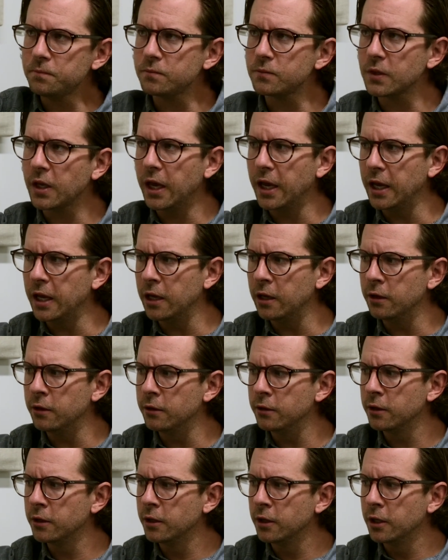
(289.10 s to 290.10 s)

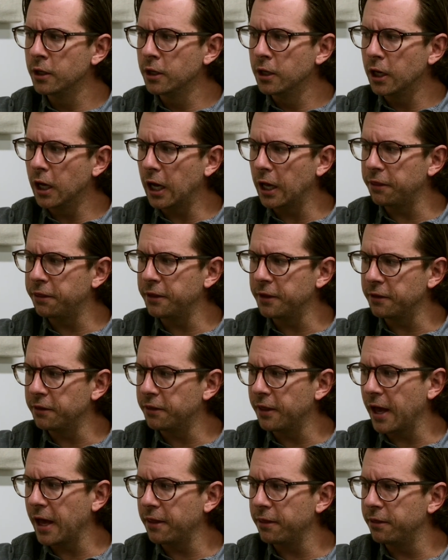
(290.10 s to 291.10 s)
And I think
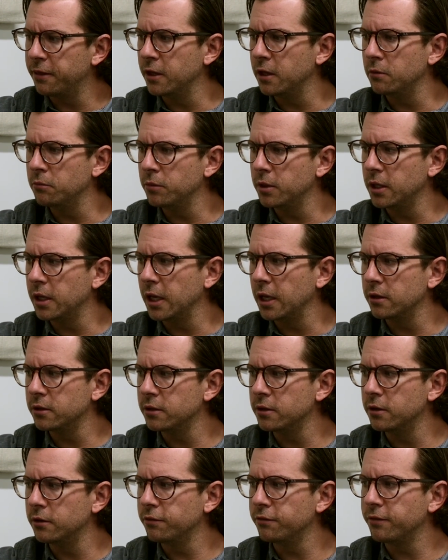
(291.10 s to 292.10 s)
that then began to
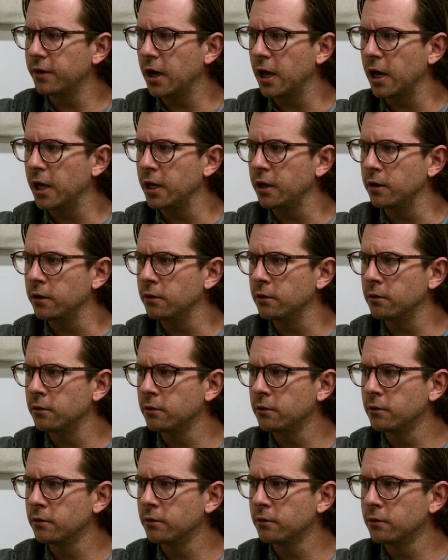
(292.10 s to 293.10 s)
define,
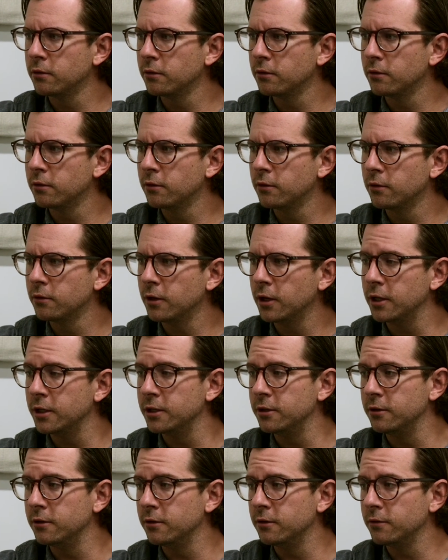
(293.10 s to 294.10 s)
and
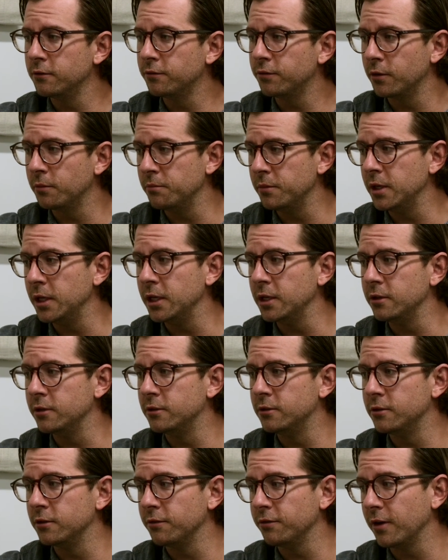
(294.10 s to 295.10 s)
for me,
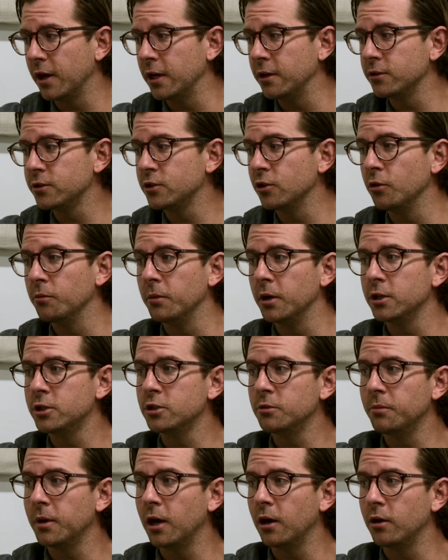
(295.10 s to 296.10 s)
defined so much
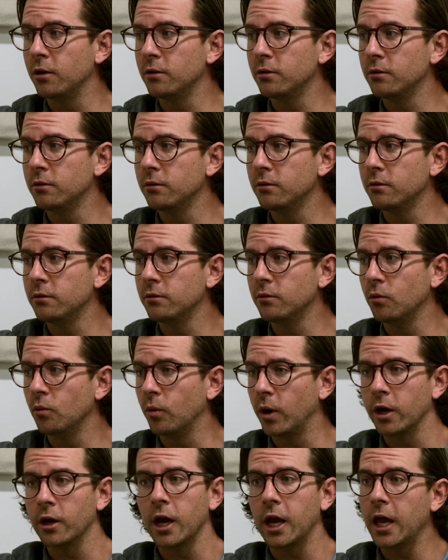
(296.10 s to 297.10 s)
about
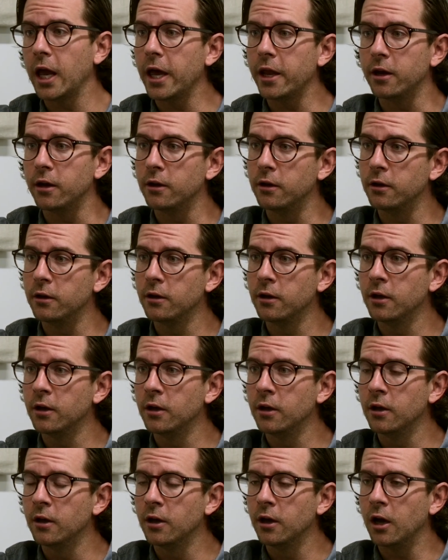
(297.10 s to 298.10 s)
where I headed.
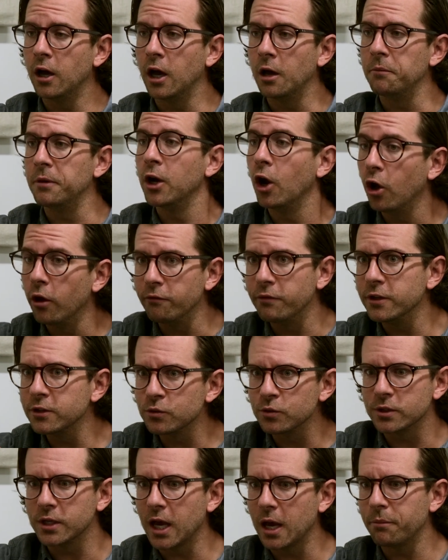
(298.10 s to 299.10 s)
And all of this
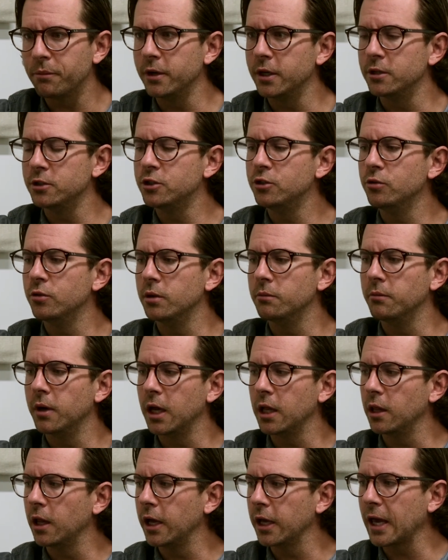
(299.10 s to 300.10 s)
was happening too in my
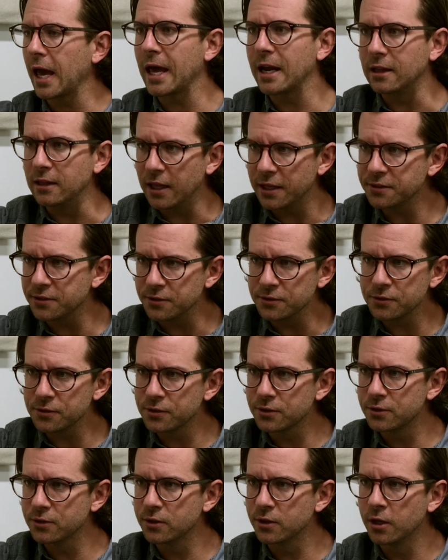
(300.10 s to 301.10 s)
like
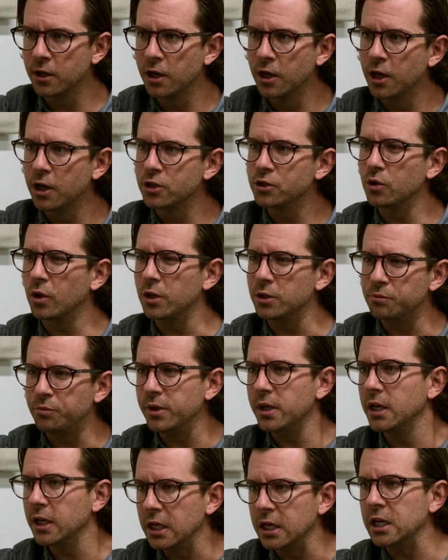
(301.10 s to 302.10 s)
adolescence. So I was
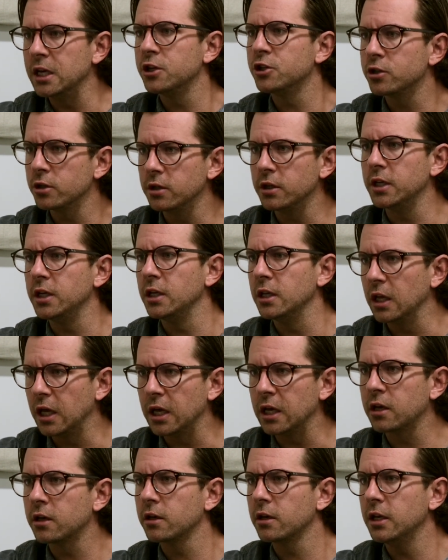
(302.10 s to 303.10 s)
being initially
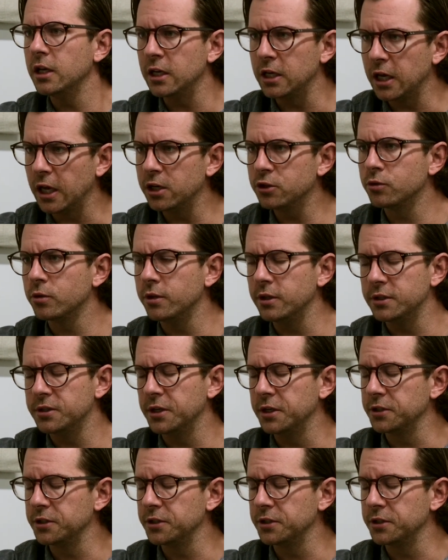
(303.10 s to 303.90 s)
like engaged with these things,